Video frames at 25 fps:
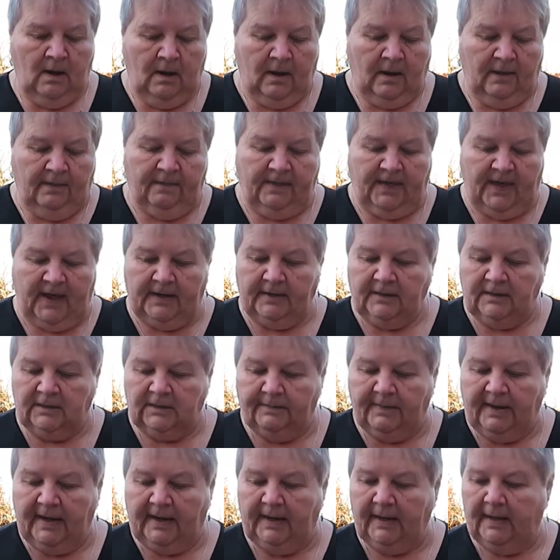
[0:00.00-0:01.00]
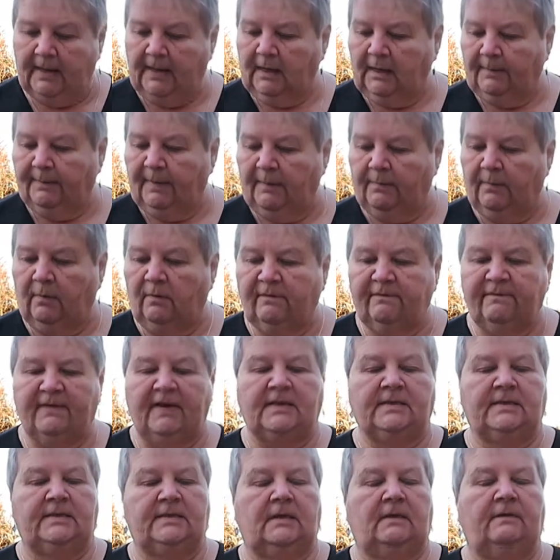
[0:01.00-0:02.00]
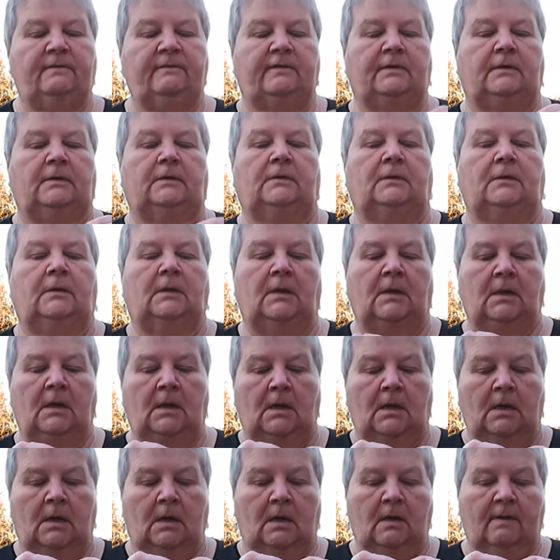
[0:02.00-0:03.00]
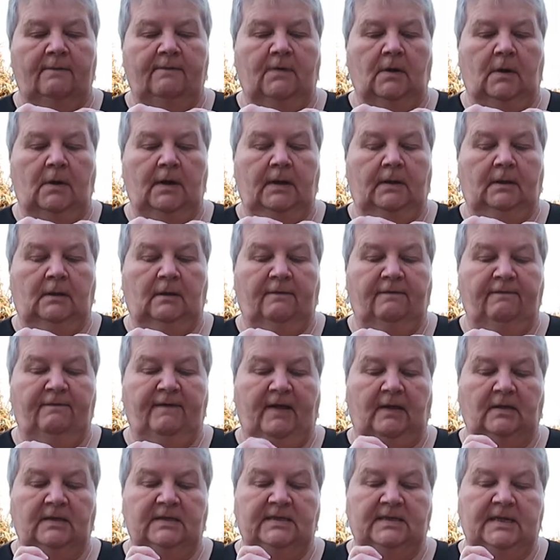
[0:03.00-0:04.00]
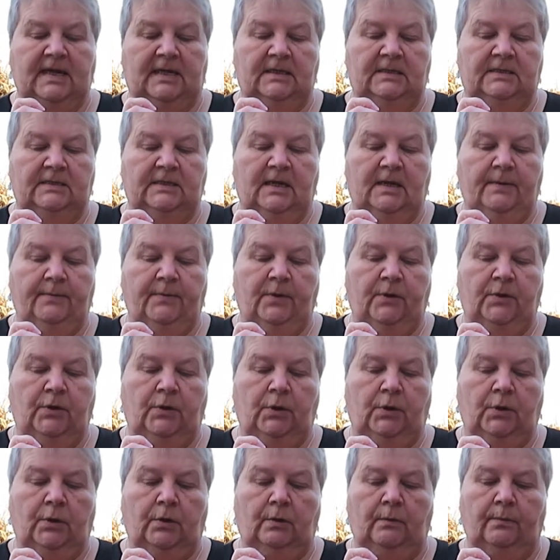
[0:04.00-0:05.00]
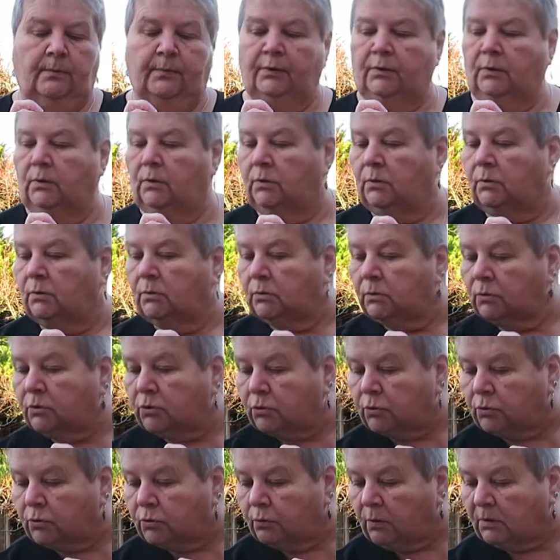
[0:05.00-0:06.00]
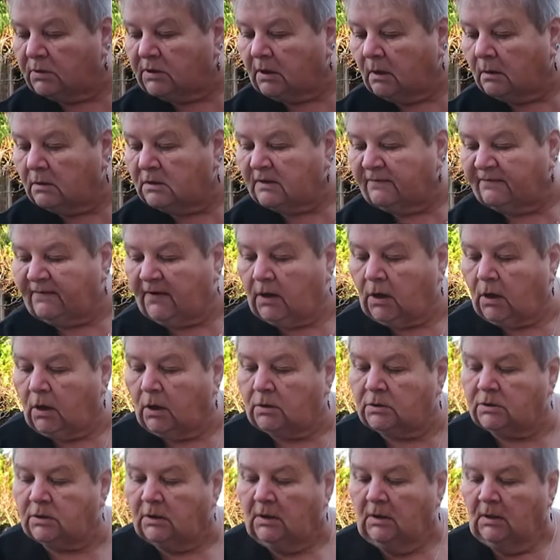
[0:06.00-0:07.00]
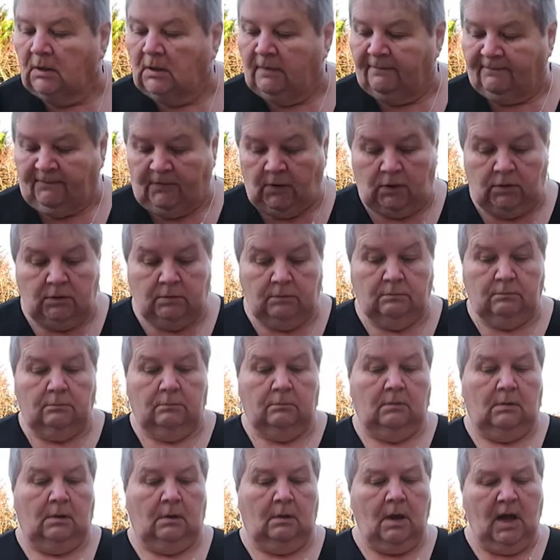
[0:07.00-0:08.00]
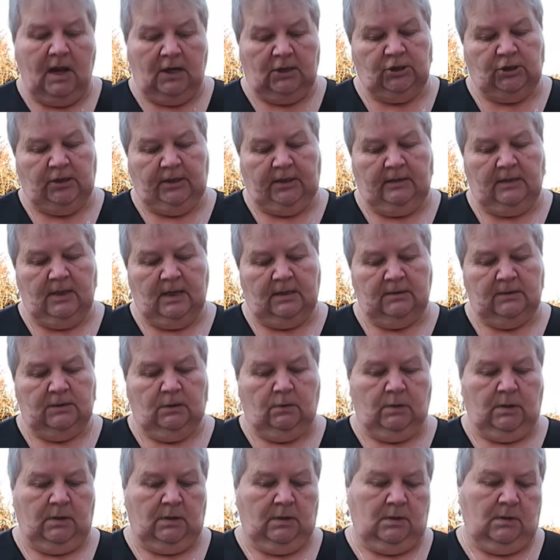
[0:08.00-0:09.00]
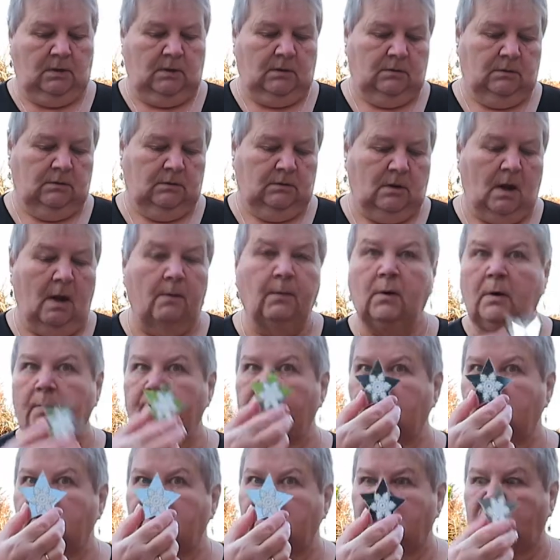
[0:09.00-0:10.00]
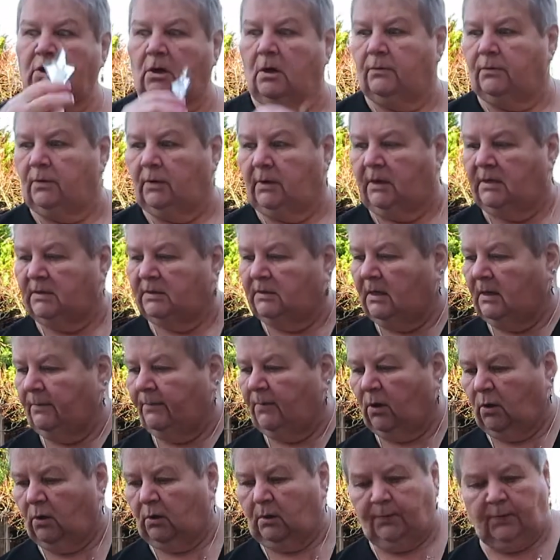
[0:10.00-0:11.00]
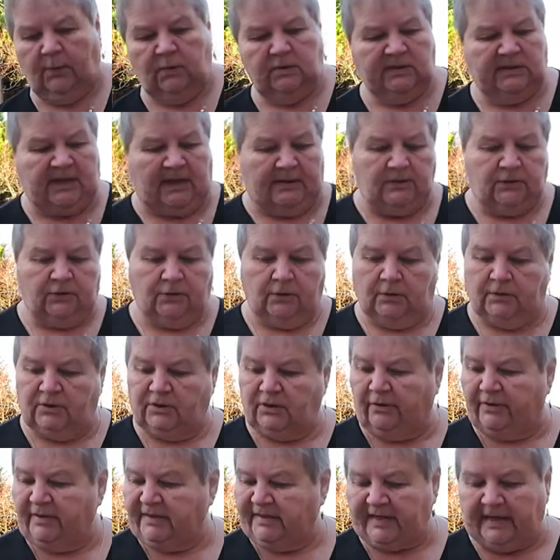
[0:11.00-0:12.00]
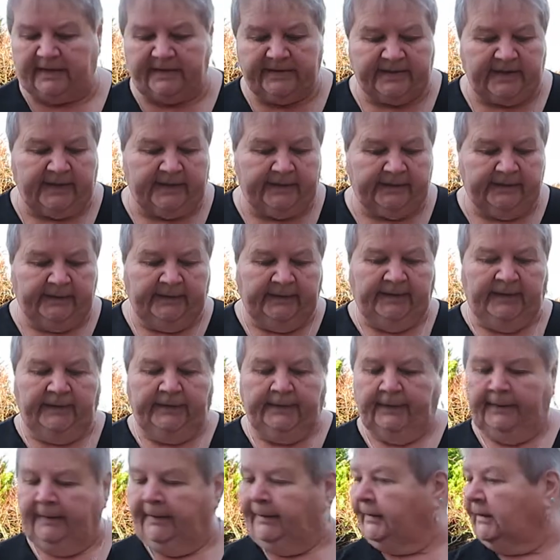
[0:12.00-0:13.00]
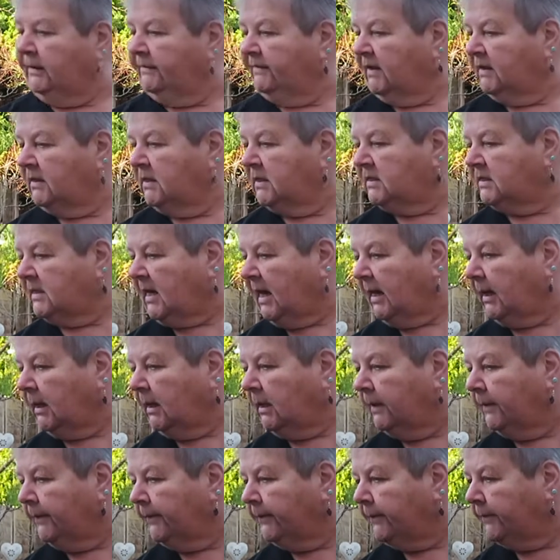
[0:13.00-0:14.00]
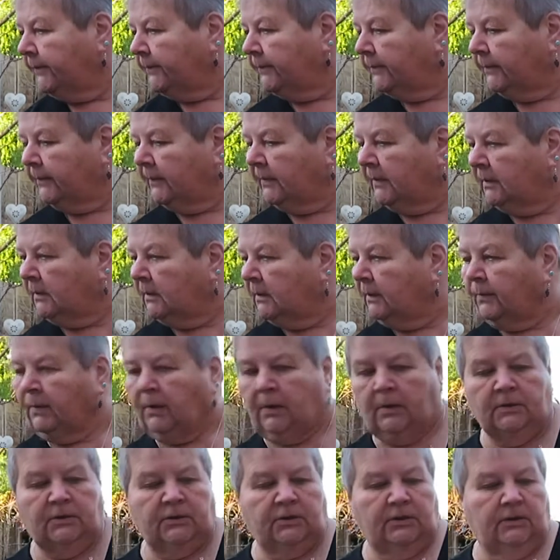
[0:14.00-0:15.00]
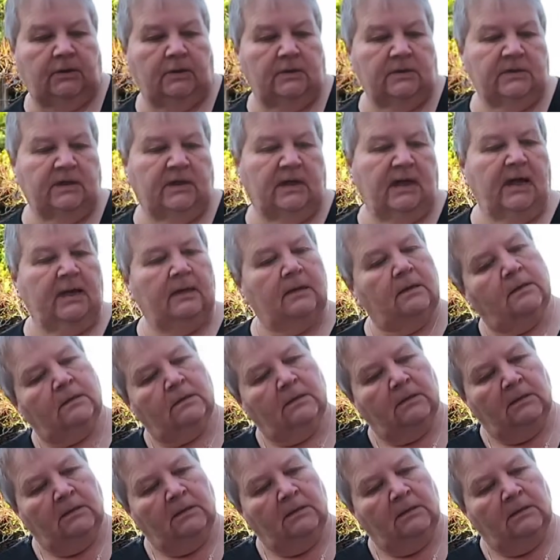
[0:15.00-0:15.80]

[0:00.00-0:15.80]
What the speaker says: And then to make it a little bit more festive, I've got a little felt Santa, but you can put, what else have I got? Actually, that's quite nice. I'm going to put a star on instead. I'm not going to put Santa on. Sorry, Santa. You've got the sack. And I'm going to use again